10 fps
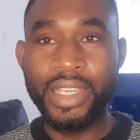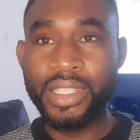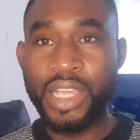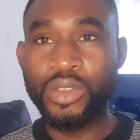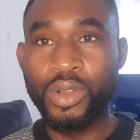
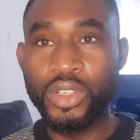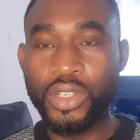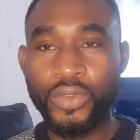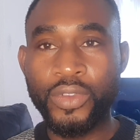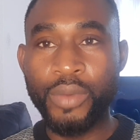Instant
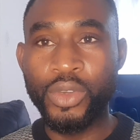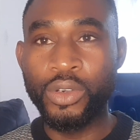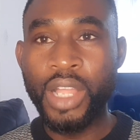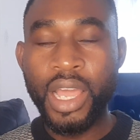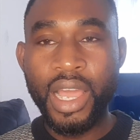solution from
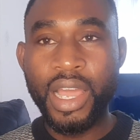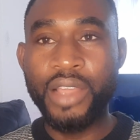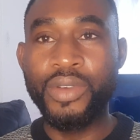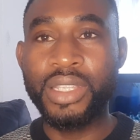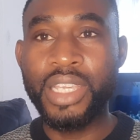you,
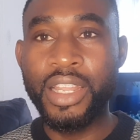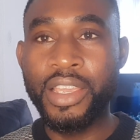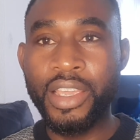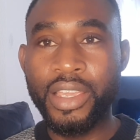and you are telling